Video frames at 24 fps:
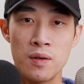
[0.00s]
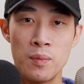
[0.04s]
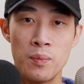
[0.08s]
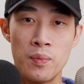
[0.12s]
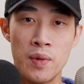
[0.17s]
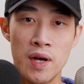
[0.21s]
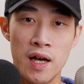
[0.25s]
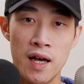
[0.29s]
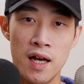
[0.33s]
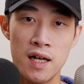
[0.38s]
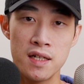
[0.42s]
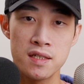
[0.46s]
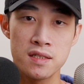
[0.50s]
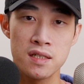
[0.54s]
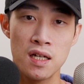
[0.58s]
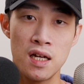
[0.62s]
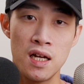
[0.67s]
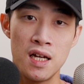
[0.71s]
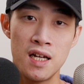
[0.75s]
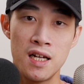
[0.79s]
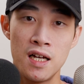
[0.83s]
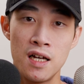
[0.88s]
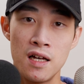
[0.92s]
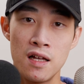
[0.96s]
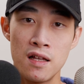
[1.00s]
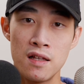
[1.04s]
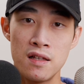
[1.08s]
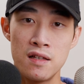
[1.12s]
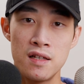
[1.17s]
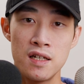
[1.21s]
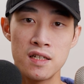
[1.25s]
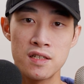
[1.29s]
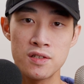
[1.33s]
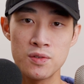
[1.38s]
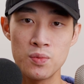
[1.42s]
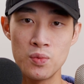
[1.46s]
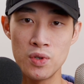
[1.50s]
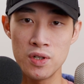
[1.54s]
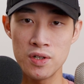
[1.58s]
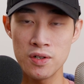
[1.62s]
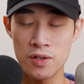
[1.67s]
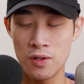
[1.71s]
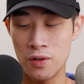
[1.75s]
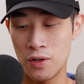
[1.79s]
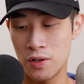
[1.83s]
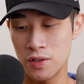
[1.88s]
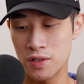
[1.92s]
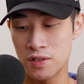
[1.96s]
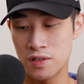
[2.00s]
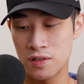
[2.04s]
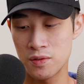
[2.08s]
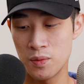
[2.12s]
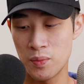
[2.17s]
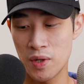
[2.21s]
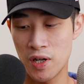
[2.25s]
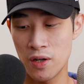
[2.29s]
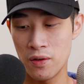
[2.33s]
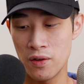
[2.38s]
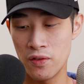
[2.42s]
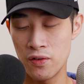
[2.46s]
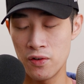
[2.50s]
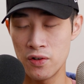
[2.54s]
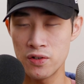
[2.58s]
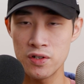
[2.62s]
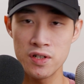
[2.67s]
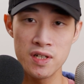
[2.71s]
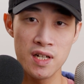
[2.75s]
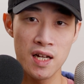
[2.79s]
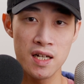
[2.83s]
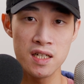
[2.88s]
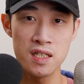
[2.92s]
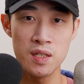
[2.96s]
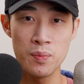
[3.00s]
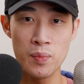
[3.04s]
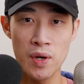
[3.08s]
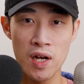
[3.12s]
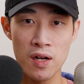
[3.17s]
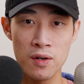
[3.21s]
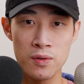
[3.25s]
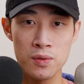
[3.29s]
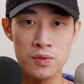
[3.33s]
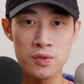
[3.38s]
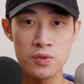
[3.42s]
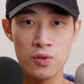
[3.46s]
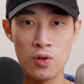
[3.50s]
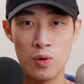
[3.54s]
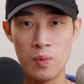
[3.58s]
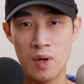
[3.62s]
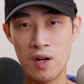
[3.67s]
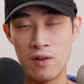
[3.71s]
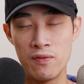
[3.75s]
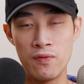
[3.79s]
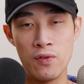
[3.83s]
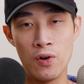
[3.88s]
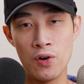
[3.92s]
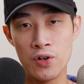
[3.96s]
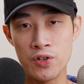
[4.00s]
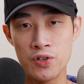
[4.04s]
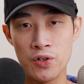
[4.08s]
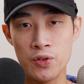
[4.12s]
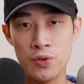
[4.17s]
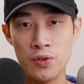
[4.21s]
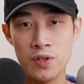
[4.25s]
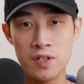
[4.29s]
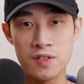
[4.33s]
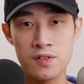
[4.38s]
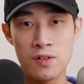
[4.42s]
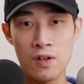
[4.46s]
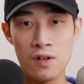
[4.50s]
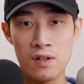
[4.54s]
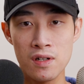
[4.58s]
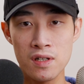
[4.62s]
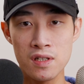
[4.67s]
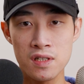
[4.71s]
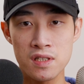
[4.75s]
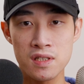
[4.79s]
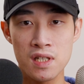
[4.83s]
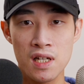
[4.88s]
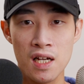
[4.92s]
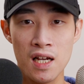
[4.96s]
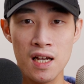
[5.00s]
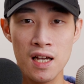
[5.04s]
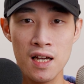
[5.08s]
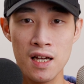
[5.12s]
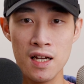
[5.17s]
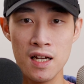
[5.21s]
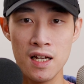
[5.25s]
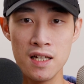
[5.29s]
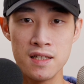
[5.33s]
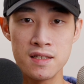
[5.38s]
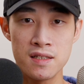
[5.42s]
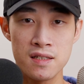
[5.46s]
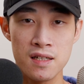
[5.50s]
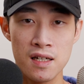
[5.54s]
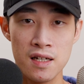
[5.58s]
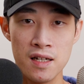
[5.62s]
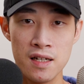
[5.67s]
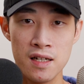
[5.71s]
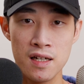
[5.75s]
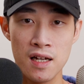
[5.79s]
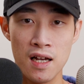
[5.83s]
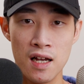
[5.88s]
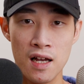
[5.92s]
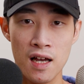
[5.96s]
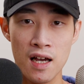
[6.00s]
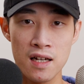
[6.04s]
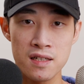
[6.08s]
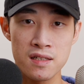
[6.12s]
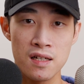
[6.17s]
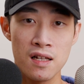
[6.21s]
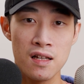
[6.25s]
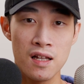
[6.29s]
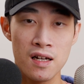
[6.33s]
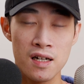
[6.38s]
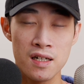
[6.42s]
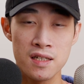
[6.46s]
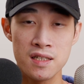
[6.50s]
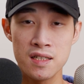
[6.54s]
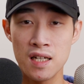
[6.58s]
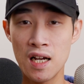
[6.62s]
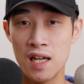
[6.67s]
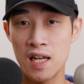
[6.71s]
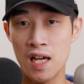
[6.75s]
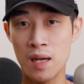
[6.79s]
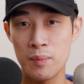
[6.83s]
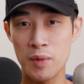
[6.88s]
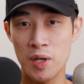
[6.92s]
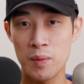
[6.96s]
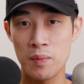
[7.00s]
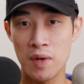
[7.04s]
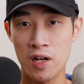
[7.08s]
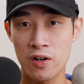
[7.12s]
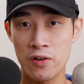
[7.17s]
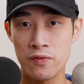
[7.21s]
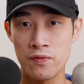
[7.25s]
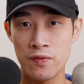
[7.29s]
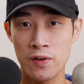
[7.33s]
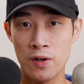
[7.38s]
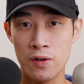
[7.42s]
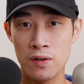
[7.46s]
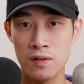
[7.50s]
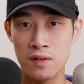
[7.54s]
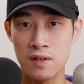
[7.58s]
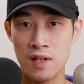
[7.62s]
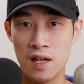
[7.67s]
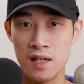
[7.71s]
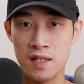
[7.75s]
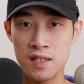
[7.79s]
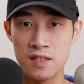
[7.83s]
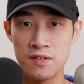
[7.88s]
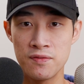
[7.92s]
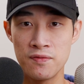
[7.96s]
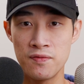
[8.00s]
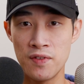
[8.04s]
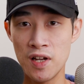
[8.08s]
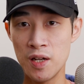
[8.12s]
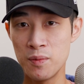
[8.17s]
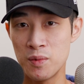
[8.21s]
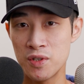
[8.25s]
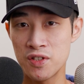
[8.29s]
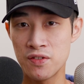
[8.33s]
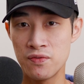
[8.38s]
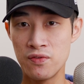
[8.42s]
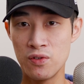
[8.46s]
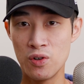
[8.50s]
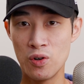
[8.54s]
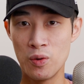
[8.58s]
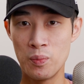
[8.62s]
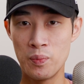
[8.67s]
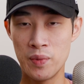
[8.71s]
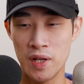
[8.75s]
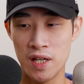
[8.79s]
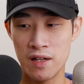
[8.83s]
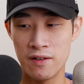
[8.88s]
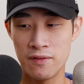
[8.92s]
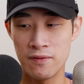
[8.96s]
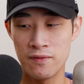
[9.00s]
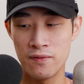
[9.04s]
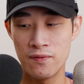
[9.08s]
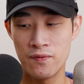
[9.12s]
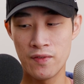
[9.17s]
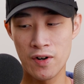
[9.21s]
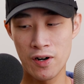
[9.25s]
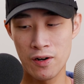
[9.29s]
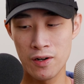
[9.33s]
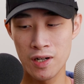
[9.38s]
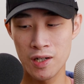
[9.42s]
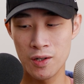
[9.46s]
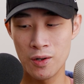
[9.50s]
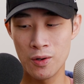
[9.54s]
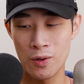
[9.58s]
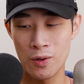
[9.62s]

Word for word: compares. This one costs about 390 pounds or about 400 US dollars. It's a XLR dynamic microphone that is famous for being very